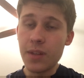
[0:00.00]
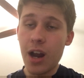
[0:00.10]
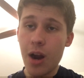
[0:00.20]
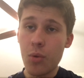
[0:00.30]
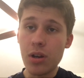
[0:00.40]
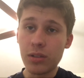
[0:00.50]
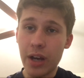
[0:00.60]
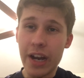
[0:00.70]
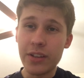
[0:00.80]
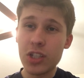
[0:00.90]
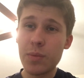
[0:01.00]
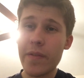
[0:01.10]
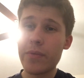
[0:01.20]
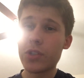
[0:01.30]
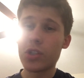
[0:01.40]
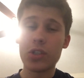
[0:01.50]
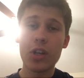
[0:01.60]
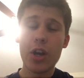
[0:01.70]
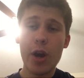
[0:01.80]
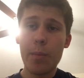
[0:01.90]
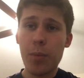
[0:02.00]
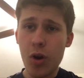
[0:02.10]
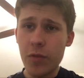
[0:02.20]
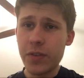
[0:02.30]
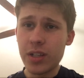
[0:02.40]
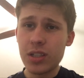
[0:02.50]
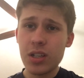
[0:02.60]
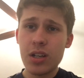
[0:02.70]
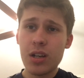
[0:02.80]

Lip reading: I wouldn't let it. This movie was just perfect,